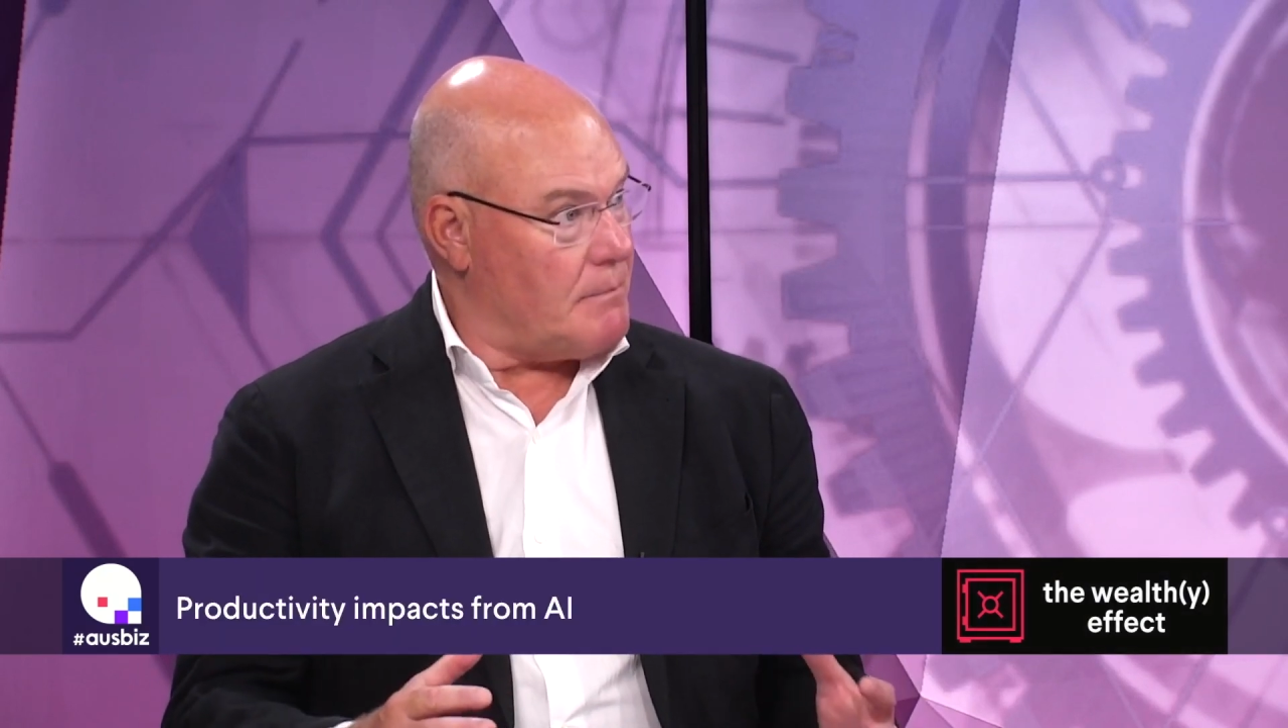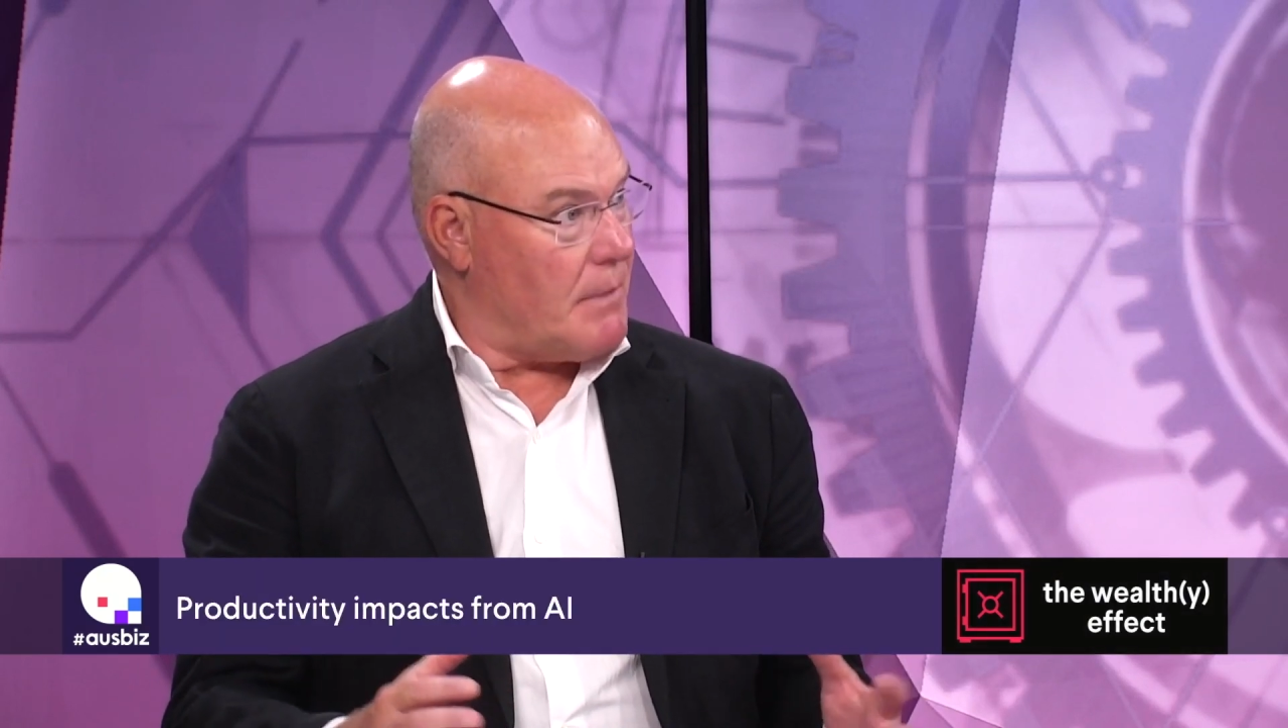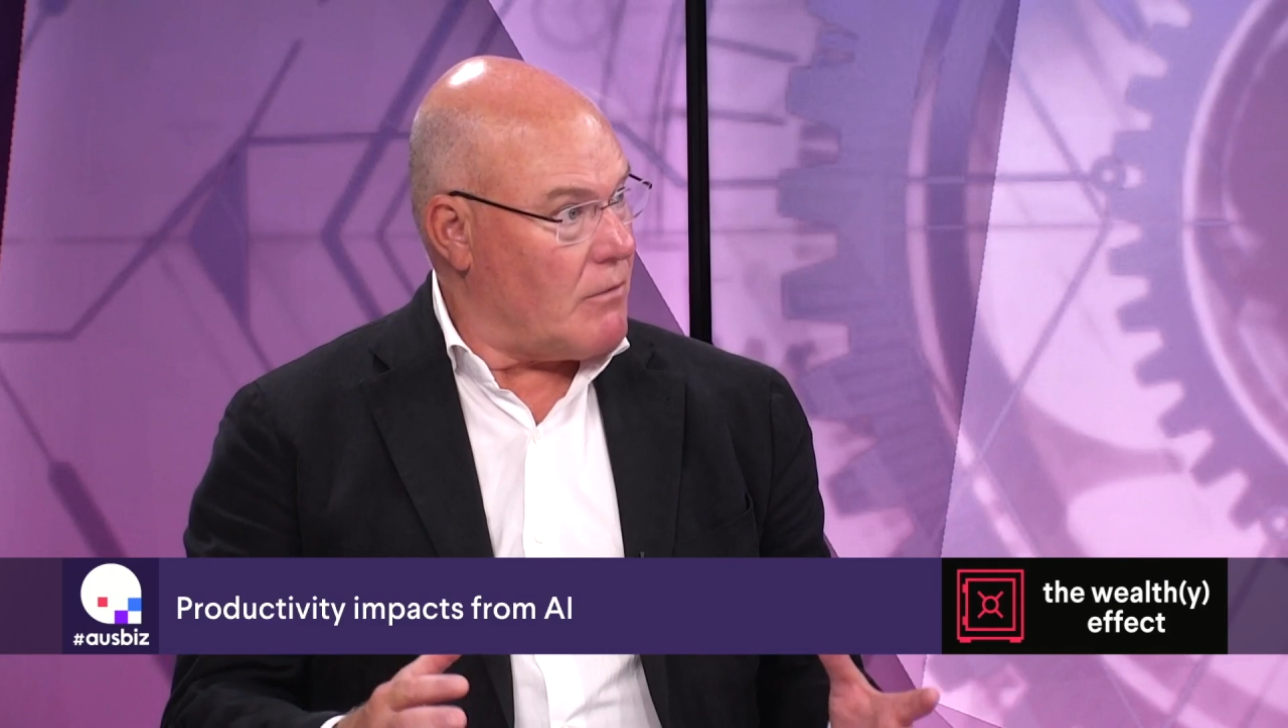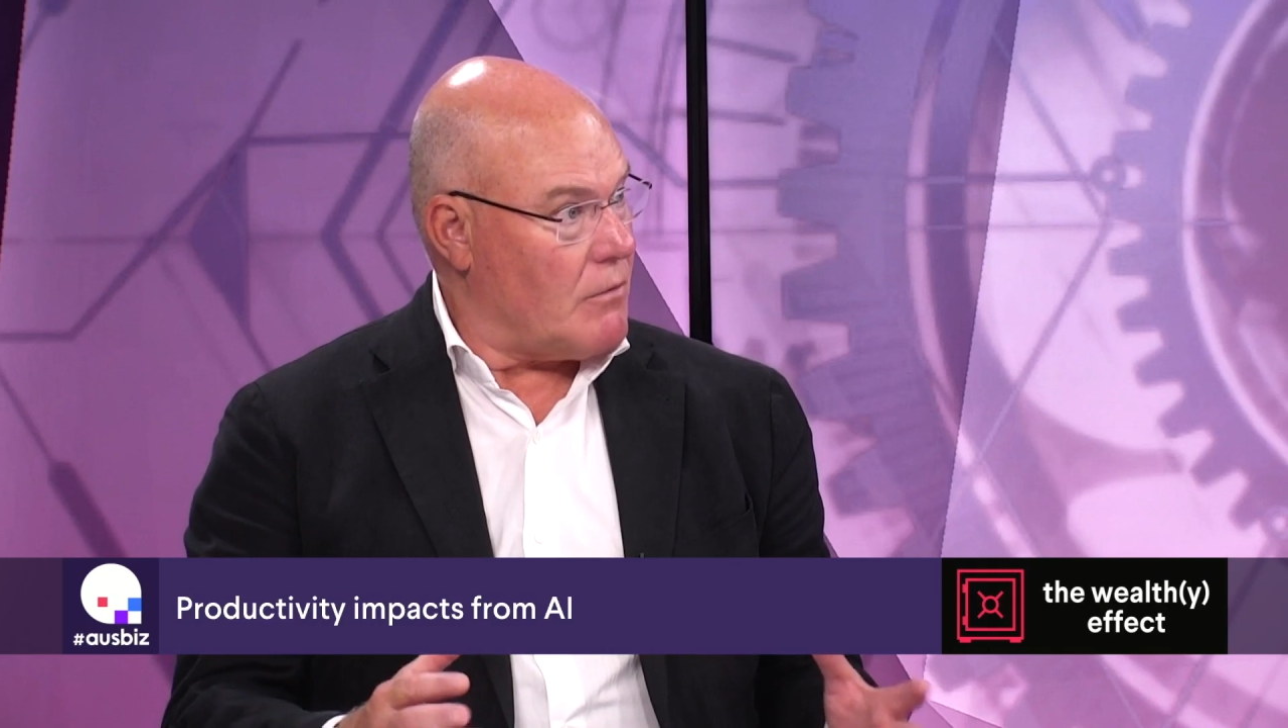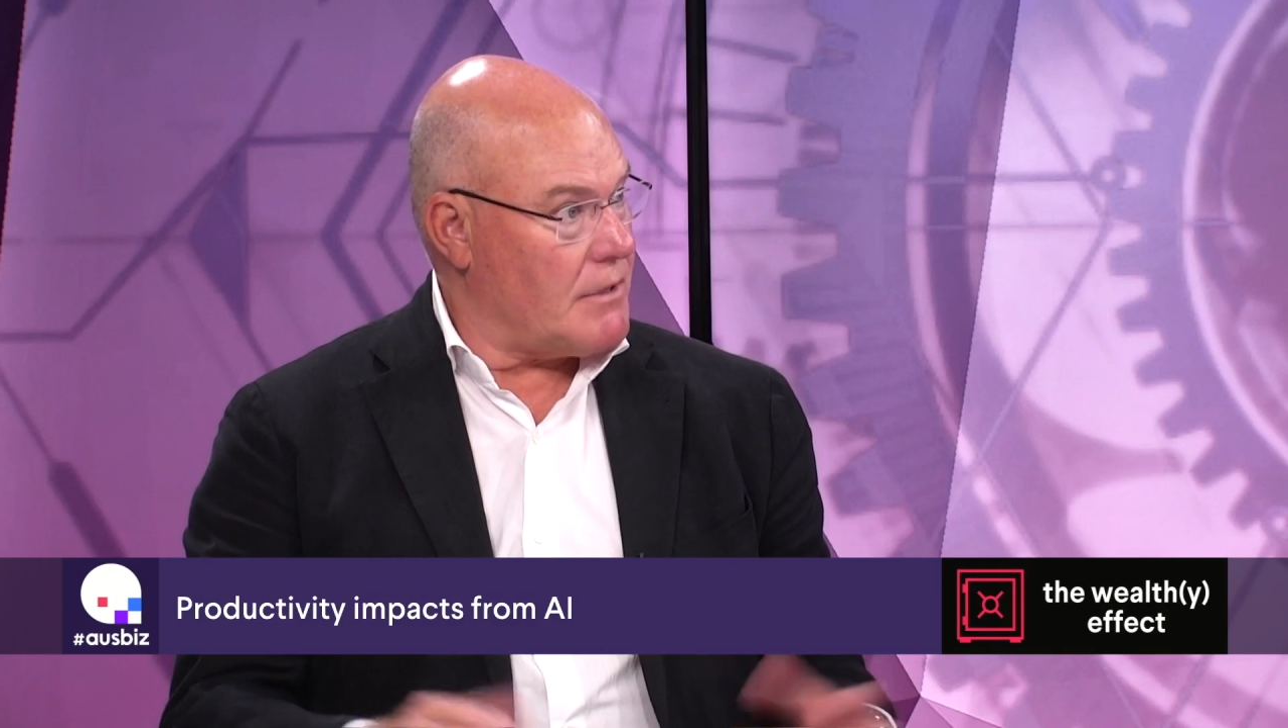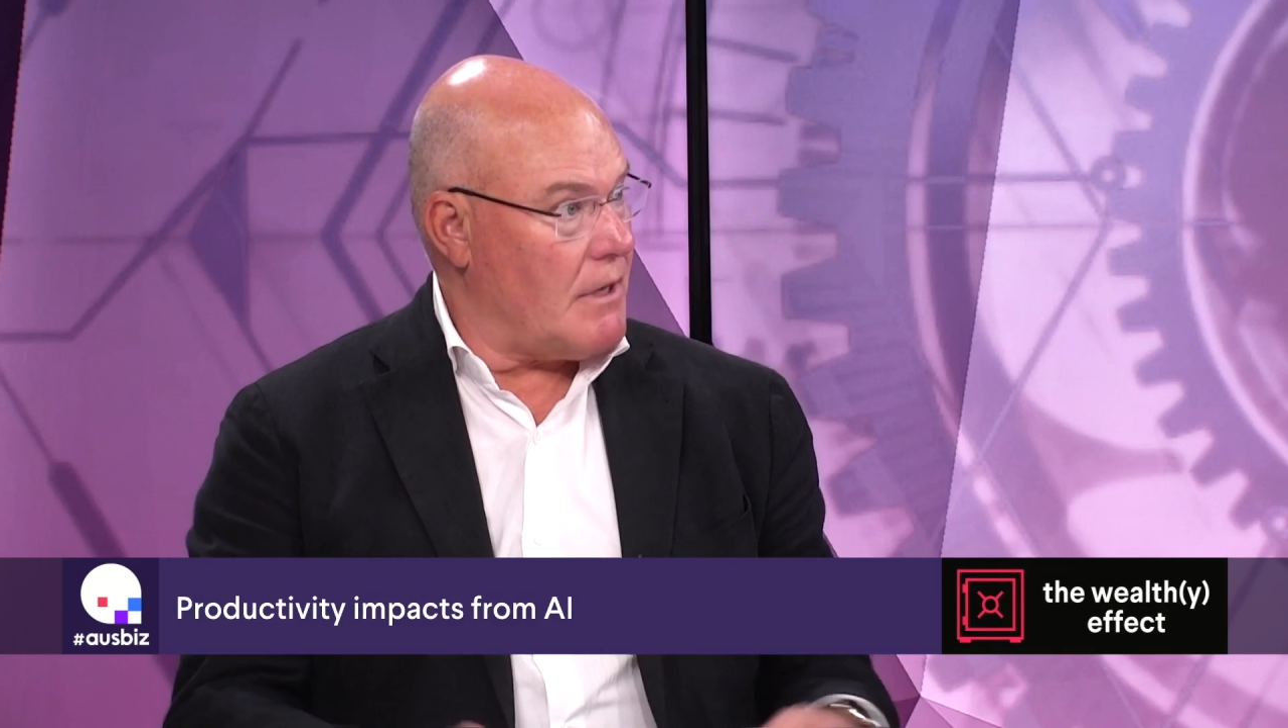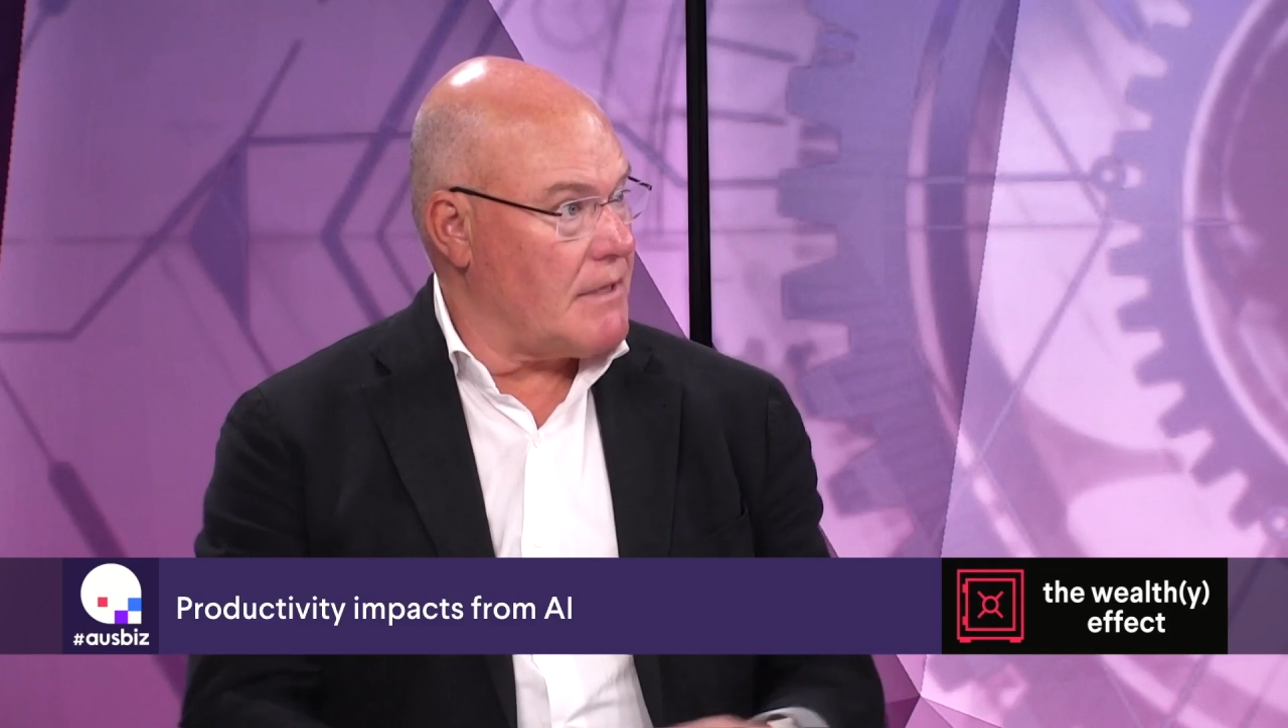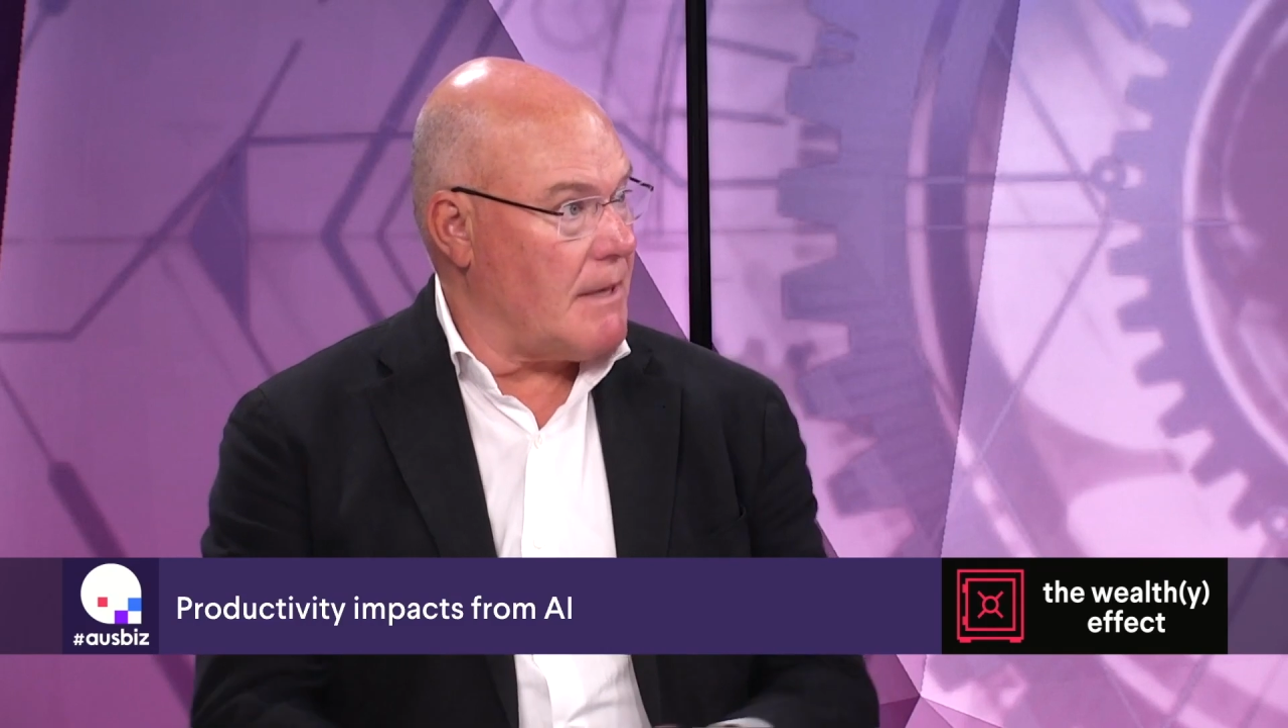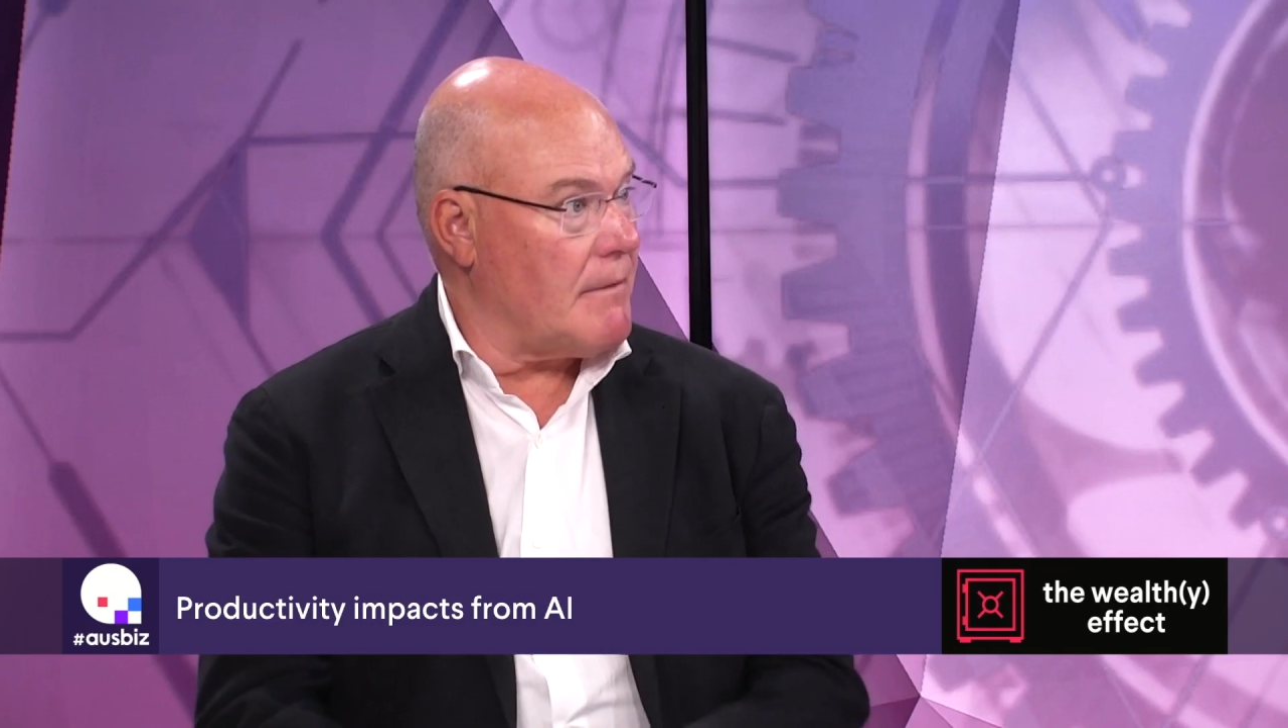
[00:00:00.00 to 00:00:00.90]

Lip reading: but also some